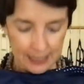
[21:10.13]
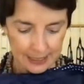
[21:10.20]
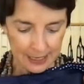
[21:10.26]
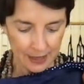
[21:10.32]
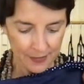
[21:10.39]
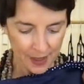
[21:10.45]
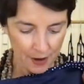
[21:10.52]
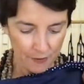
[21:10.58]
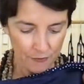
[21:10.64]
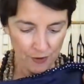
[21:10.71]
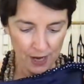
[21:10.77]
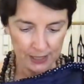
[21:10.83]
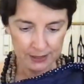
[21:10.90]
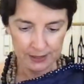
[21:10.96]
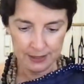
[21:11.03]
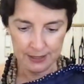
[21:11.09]
Now that
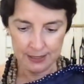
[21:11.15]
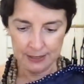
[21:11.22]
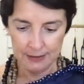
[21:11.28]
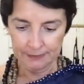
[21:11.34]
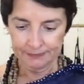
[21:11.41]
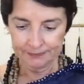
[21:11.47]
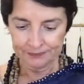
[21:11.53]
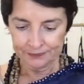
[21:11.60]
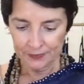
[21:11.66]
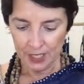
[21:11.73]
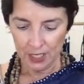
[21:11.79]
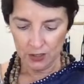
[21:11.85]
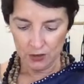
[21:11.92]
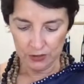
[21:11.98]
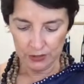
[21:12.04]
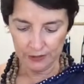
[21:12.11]
runs
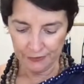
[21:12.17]
along the